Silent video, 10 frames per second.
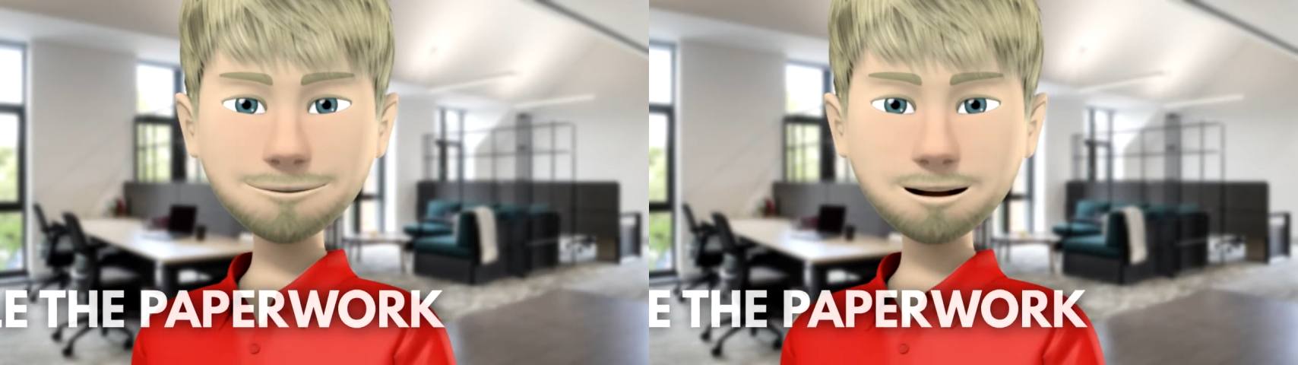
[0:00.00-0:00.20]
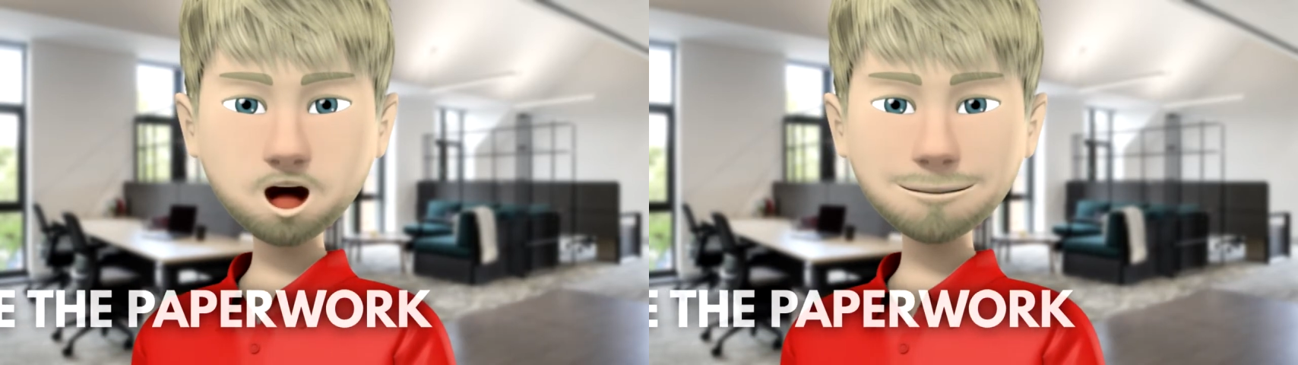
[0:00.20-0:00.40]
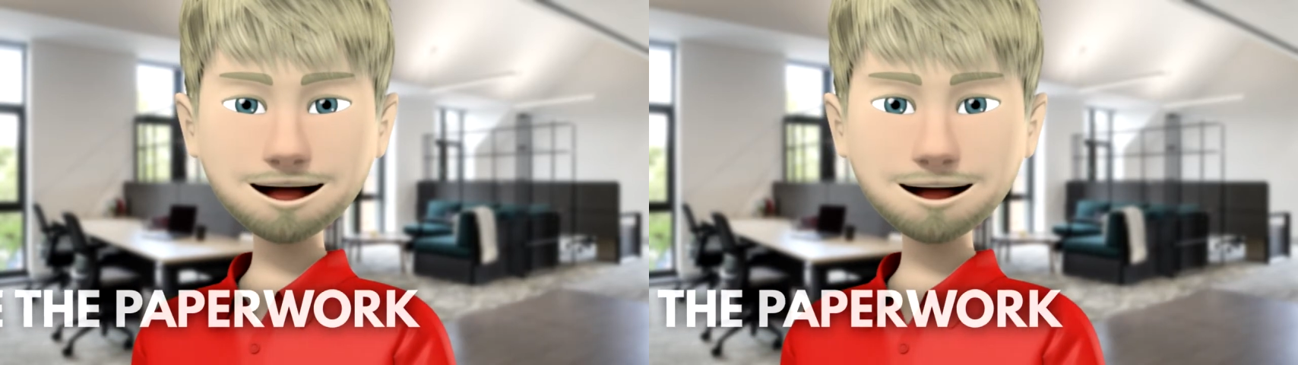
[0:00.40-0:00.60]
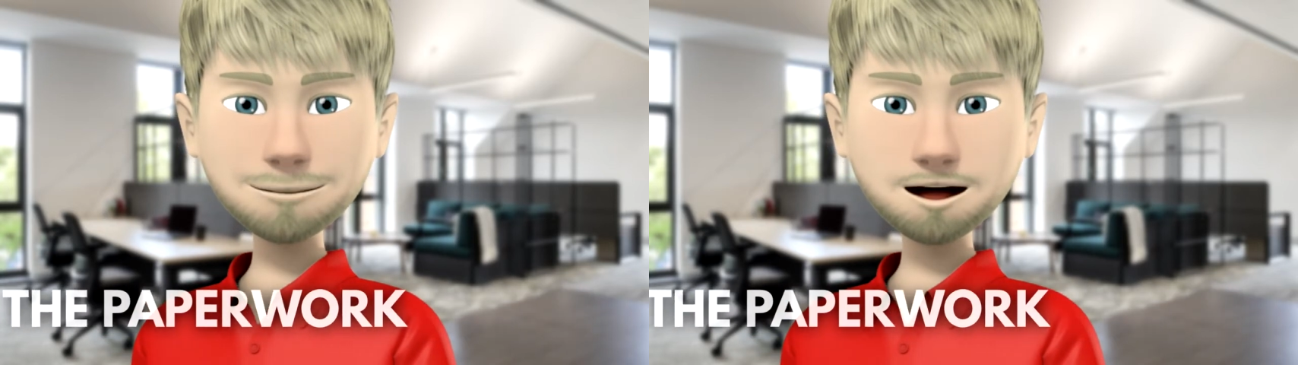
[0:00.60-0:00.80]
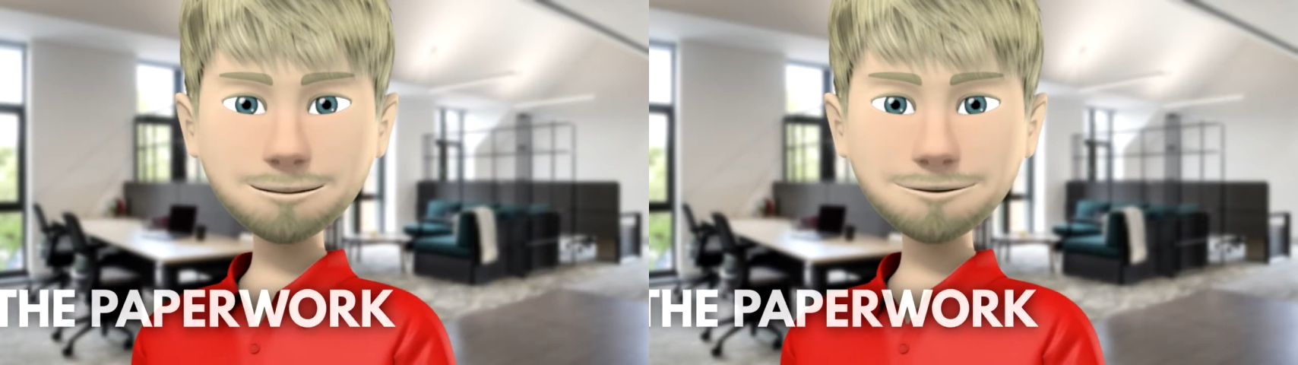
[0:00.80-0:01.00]
plus value
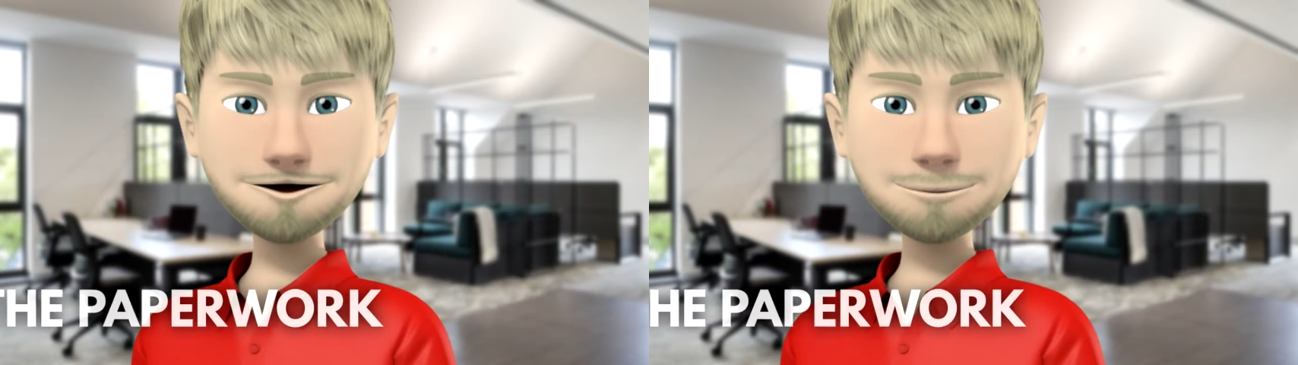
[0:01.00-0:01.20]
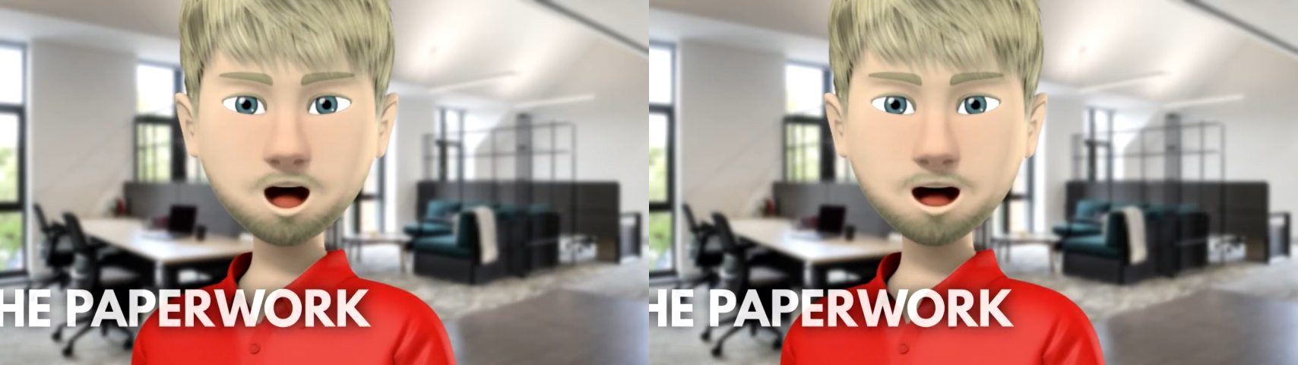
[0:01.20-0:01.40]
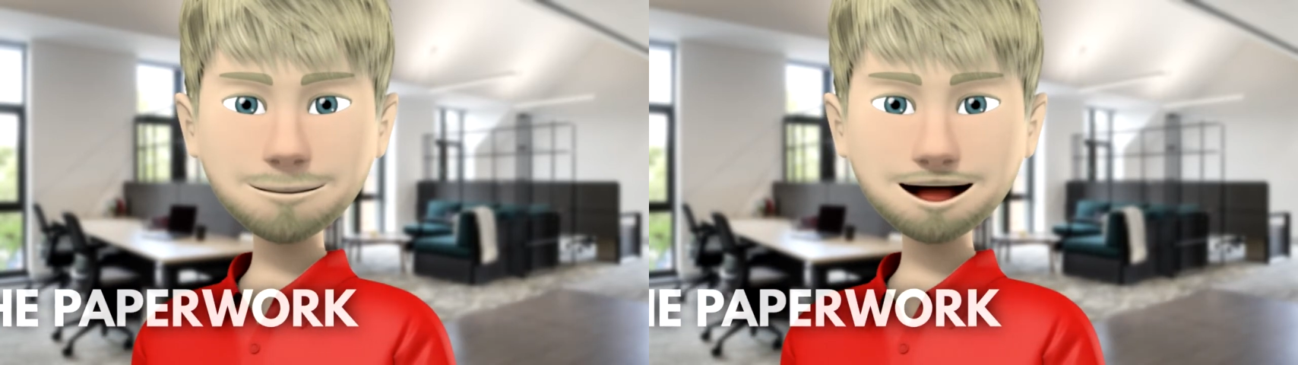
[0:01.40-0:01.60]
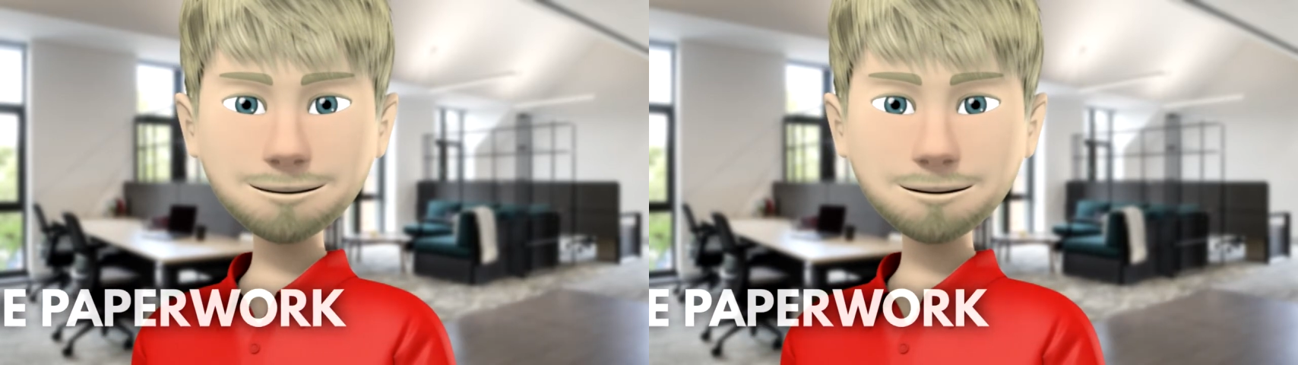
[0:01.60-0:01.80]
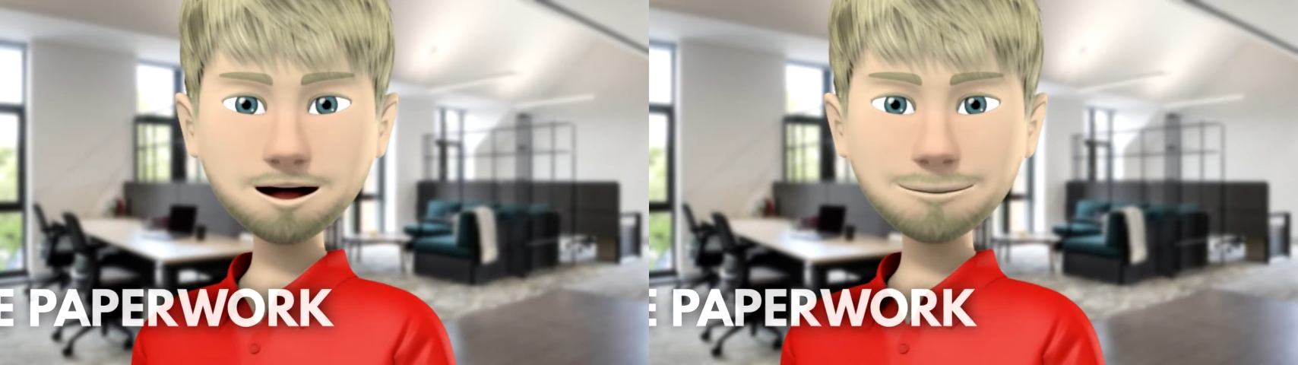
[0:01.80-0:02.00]
tax is paid,
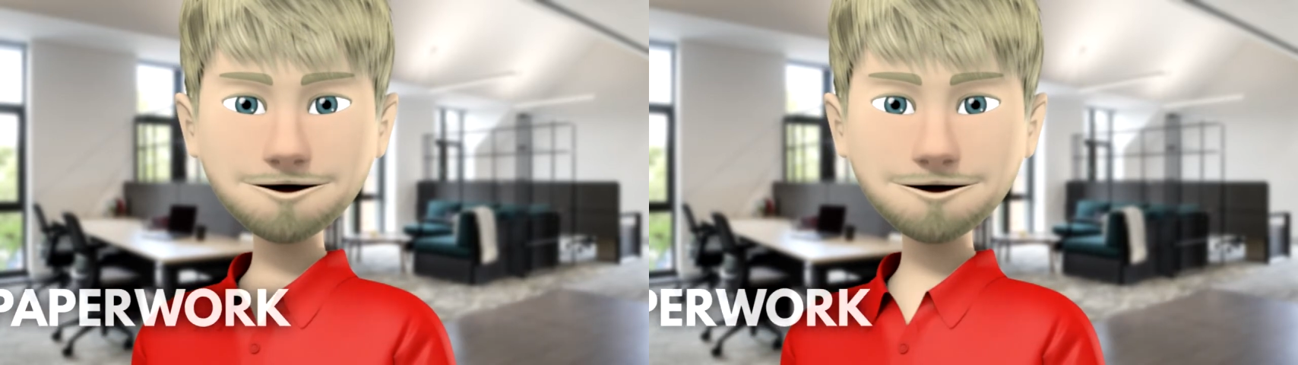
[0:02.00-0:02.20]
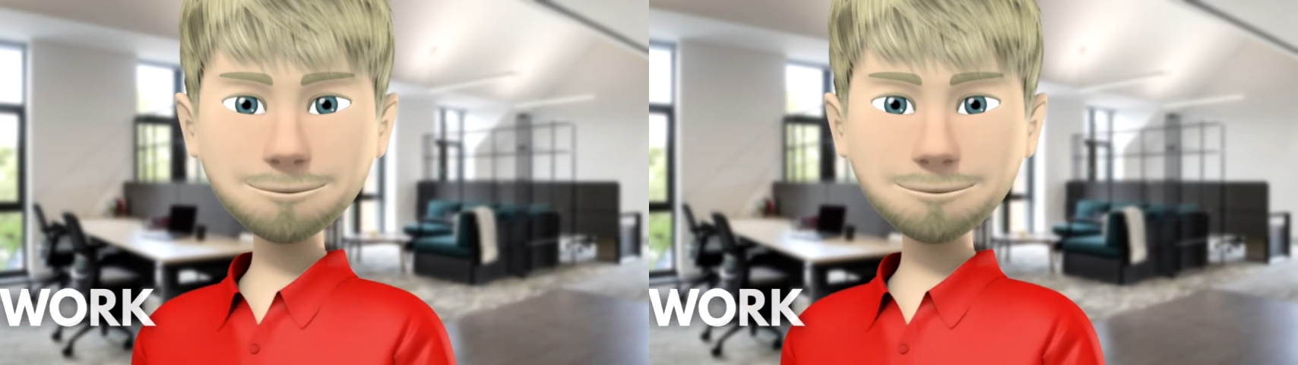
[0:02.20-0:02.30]
if applicable.